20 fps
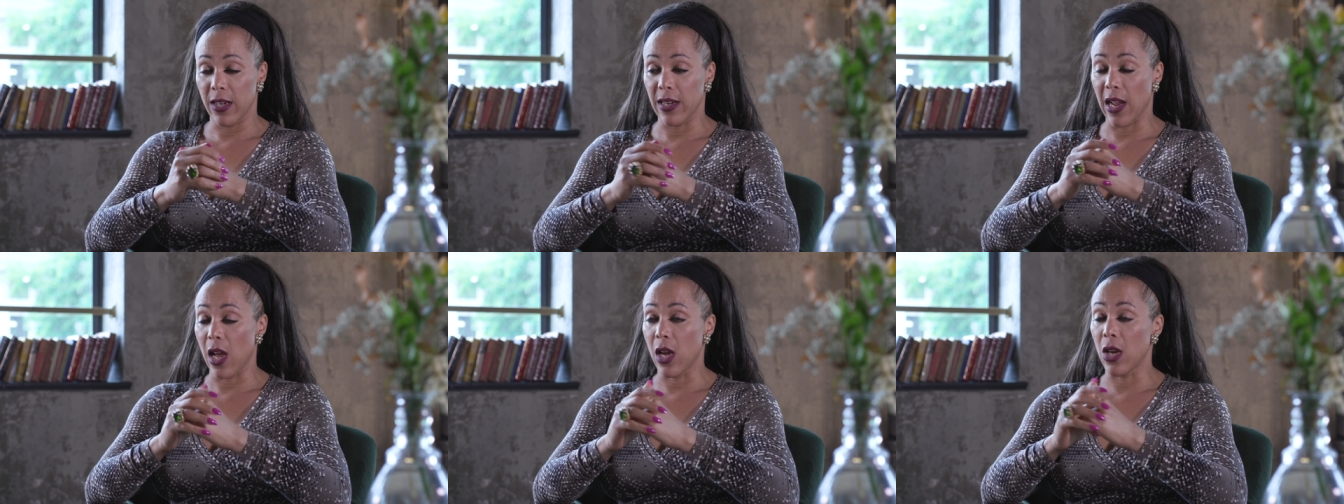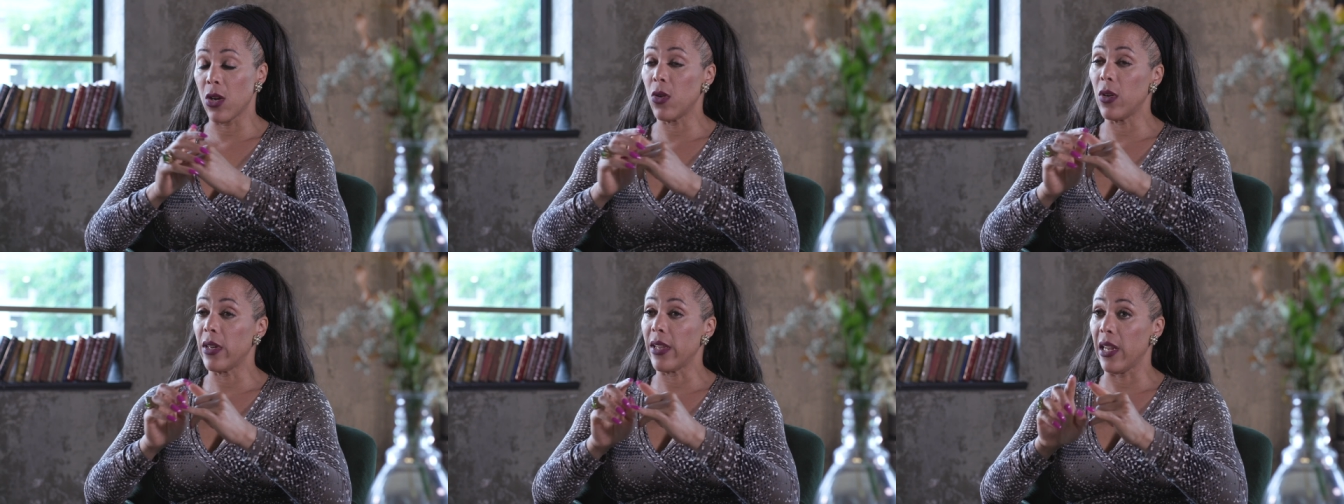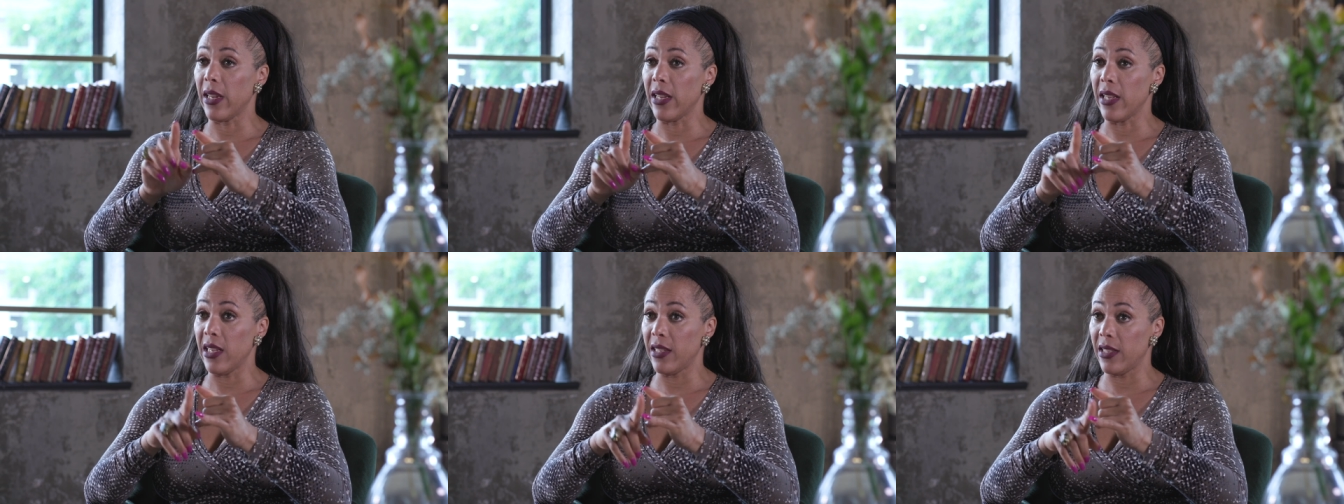You're not
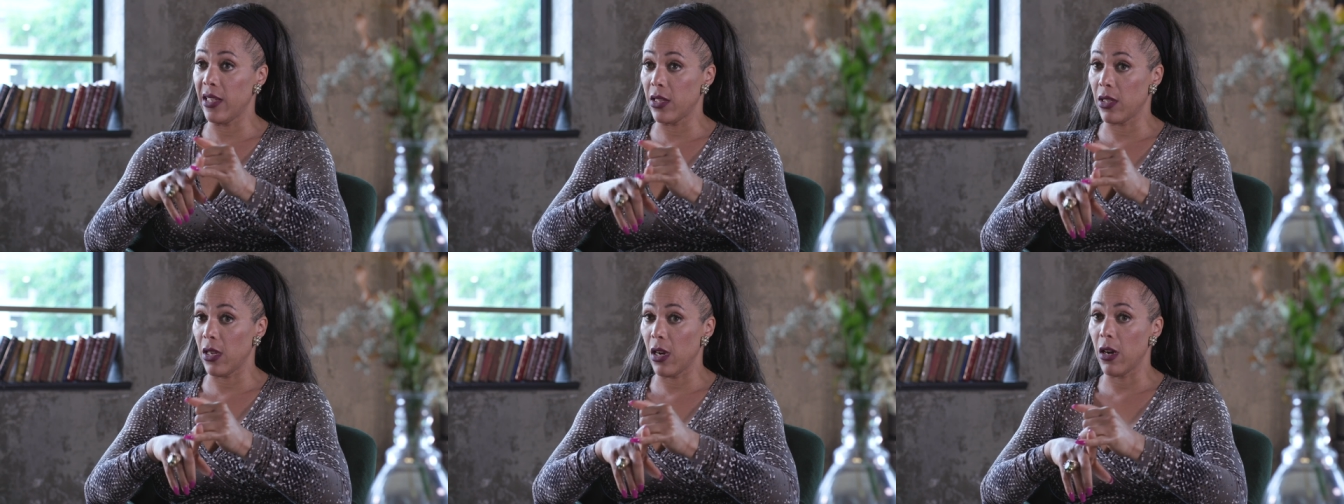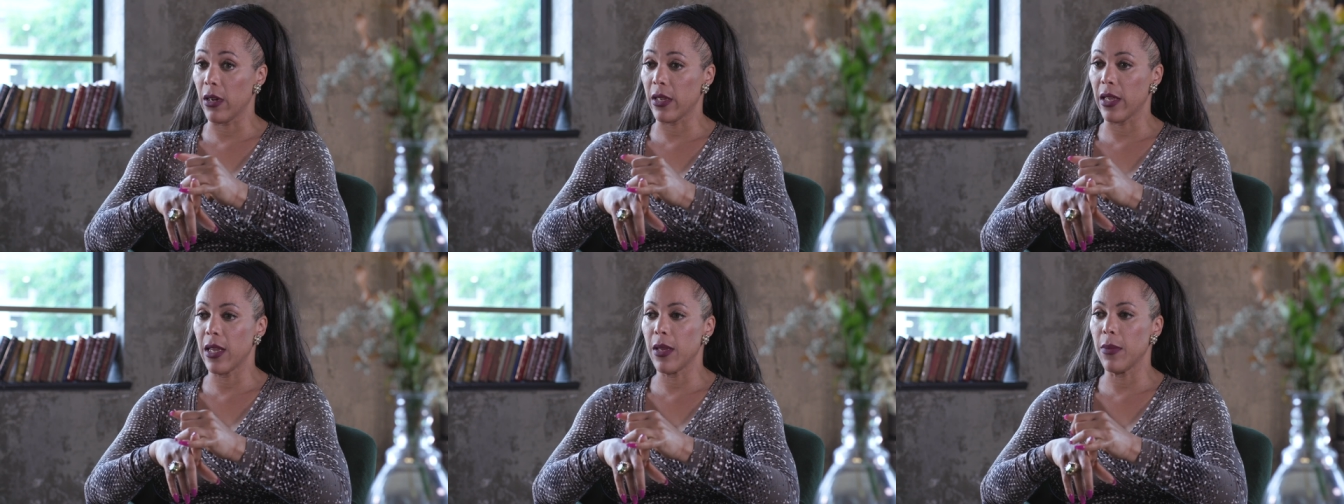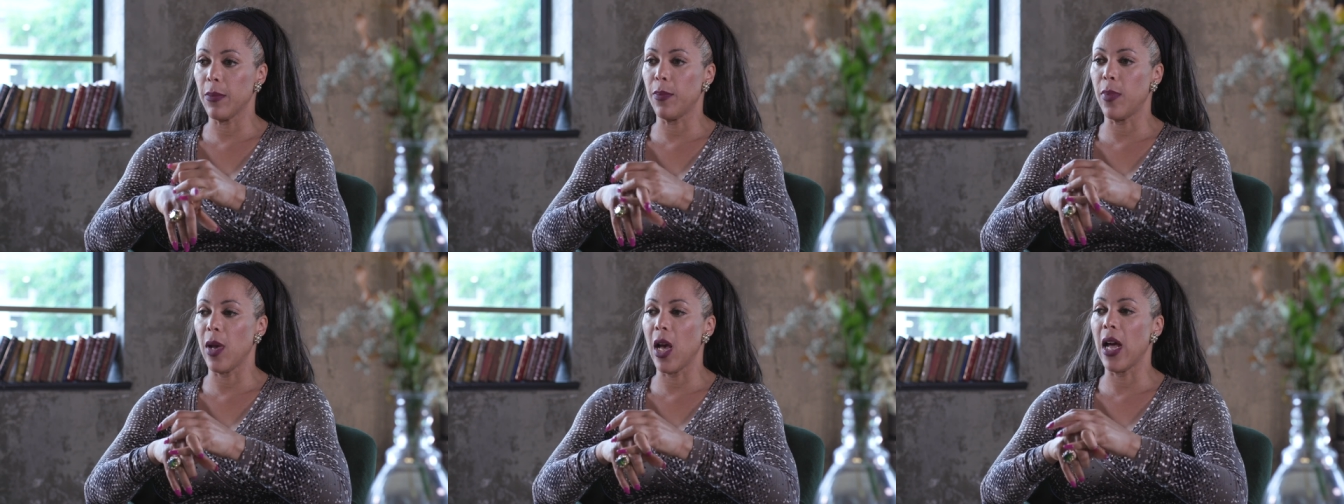only an easy
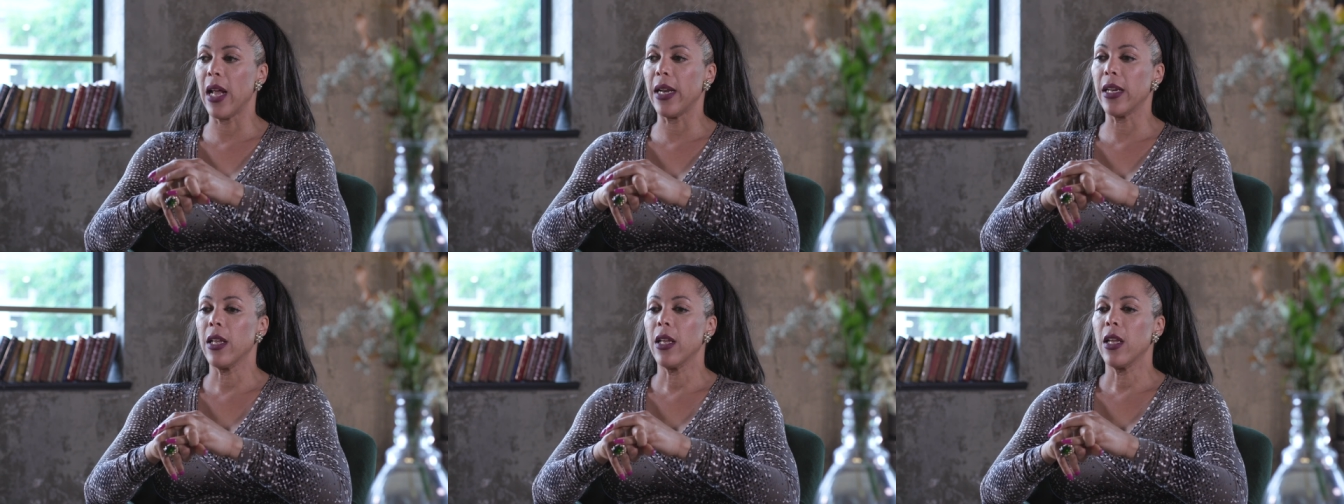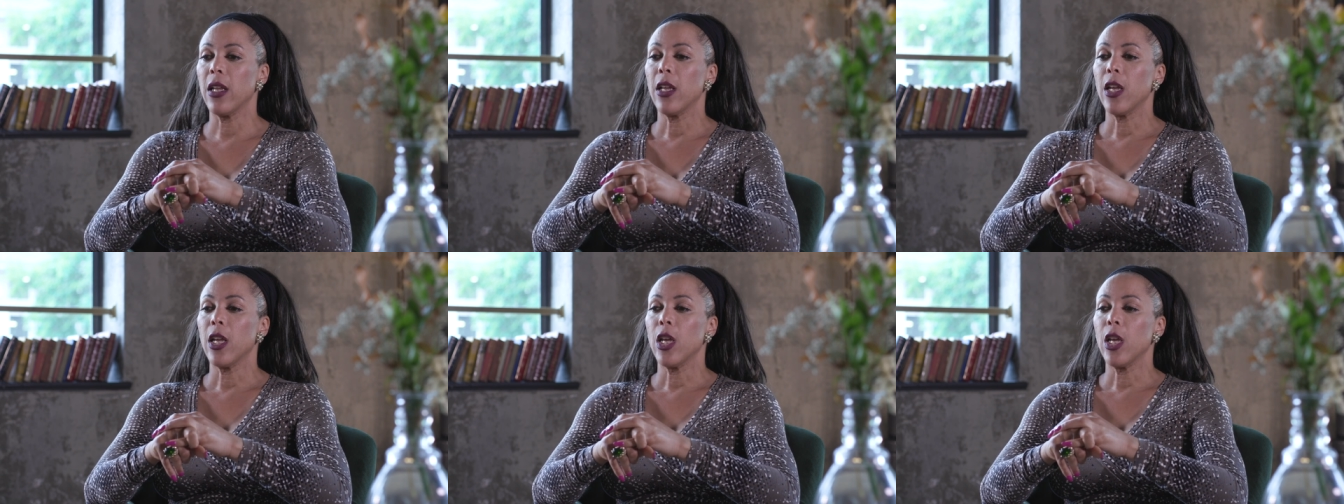target, but